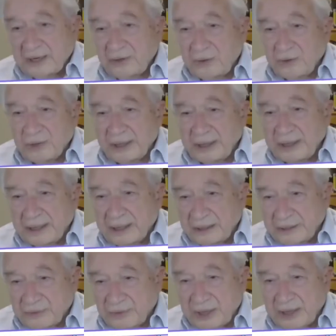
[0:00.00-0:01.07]
no clinical
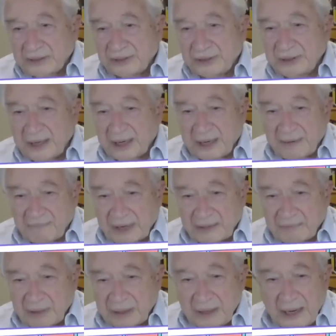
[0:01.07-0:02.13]
trials and they have not
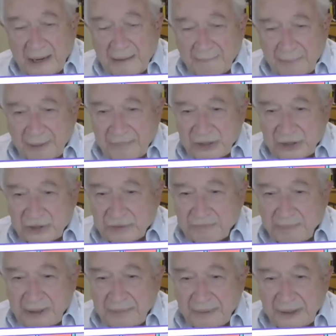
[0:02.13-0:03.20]
been published,
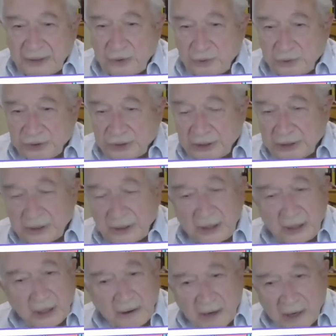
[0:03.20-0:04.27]
people use it
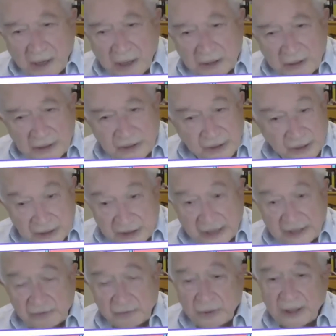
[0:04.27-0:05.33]

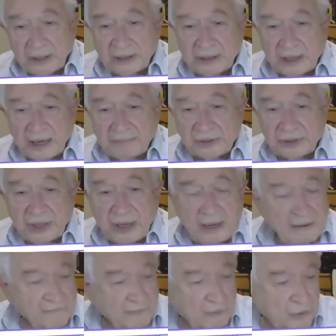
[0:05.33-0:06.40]
successfully at times
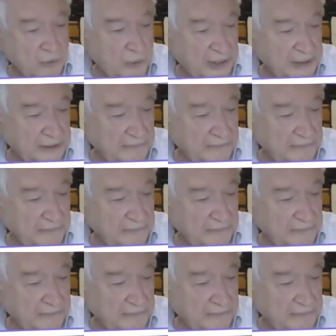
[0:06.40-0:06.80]
for quite a